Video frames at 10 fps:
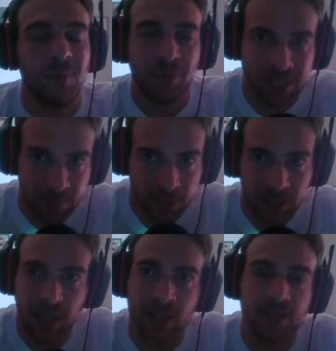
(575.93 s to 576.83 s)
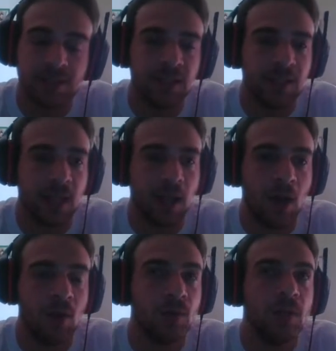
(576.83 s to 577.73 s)
Prismatic Ending
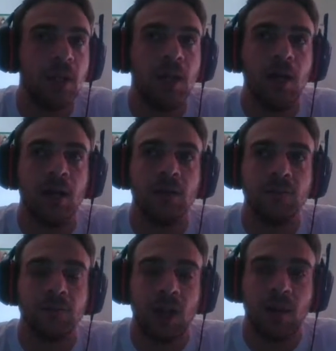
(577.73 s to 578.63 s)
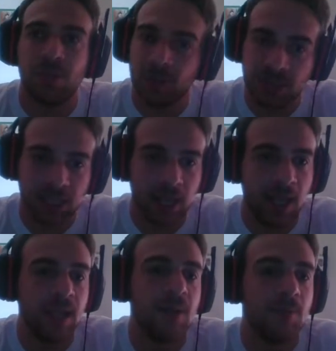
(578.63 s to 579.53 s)
now, Abrupt
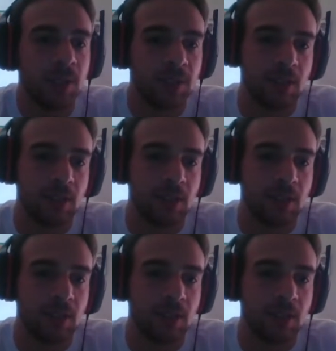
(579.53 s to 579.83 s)
Decay, but